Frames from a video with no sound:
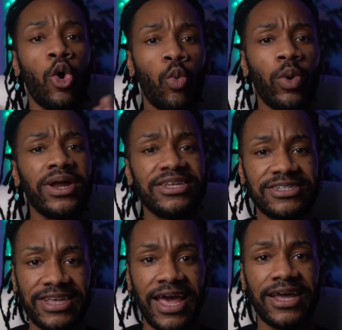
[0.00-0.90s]
What
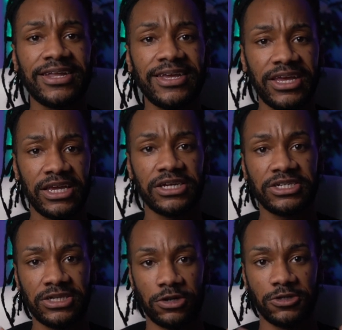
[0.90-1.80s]
exactly is
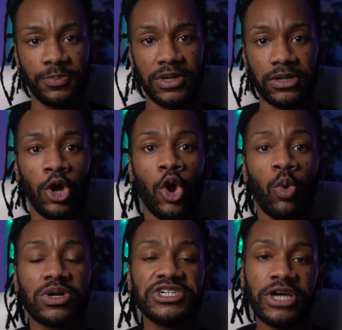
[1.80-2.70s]
shutter speed?
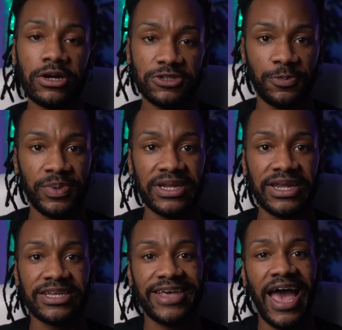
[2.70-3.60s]
Well, shutter
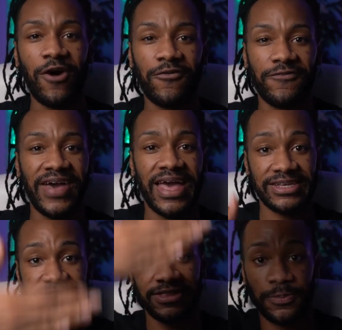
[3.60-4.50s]
speed is how
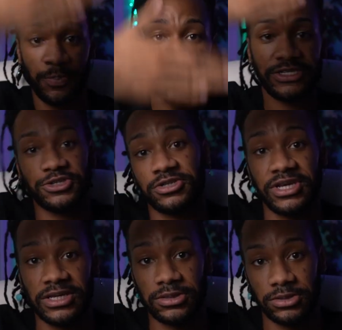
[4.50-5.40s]
fast the picture
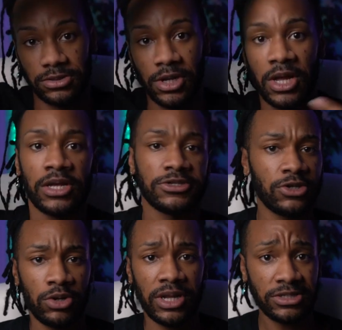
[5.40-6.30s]
takes.
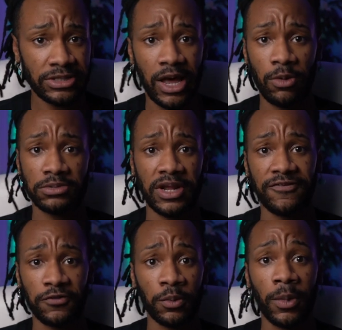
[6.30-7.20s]
So let's say I was at a
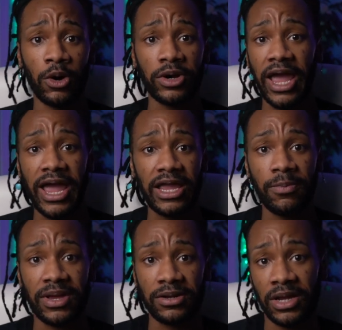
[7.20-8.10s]
football
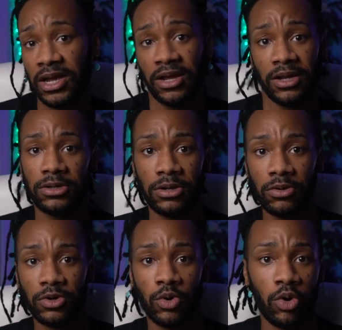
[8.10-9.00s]
game and
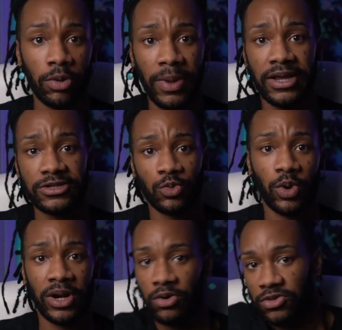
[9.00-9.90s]
the quarterback is
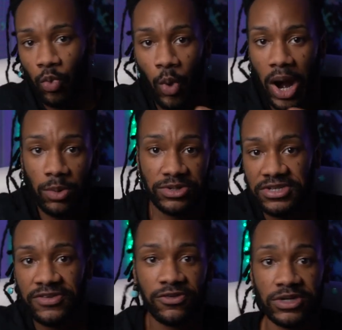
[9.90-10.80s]
running or the wide
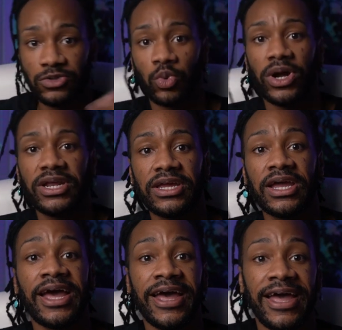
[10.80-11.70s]
receiver is running.
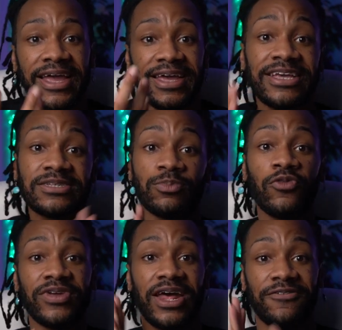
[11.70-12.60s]
He's
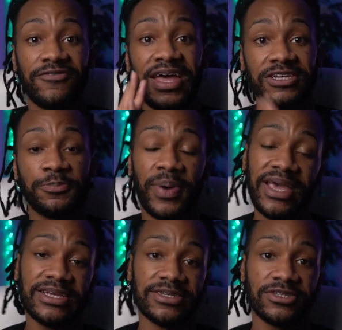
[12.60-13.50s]
moving at a fast pace.